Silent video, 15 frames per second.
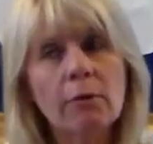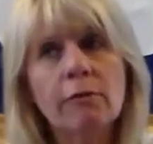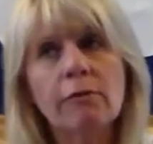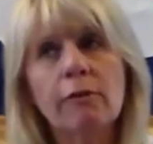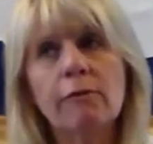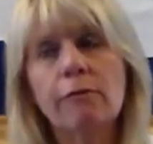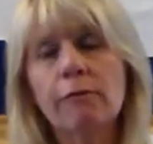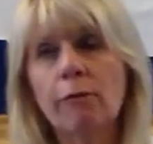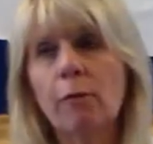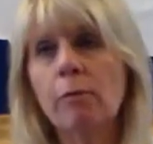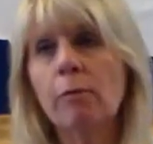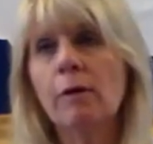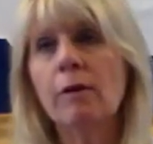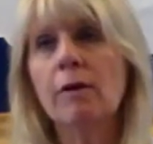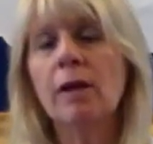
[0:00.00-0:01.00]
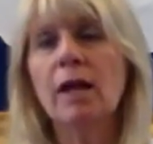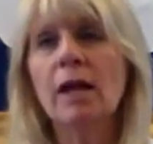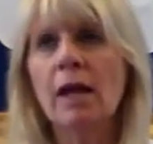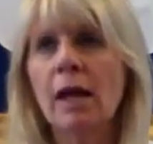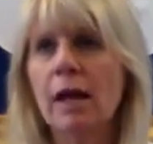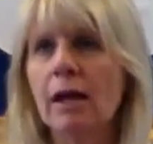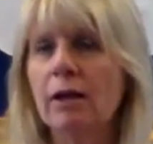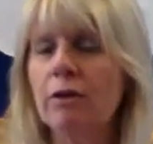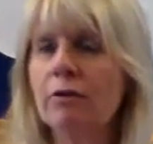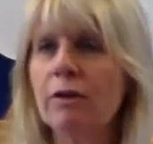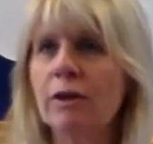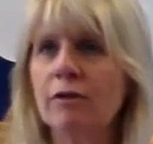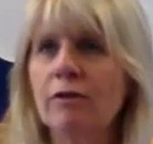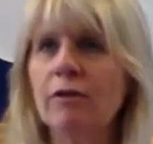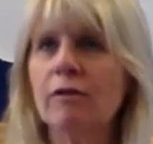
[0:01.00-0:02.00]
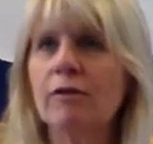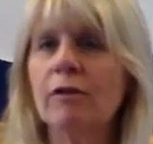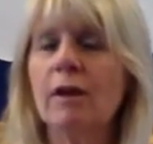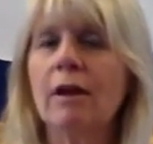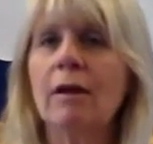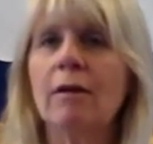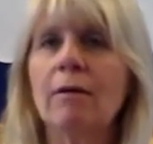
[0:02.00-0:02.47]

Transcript: moving forward, and you can just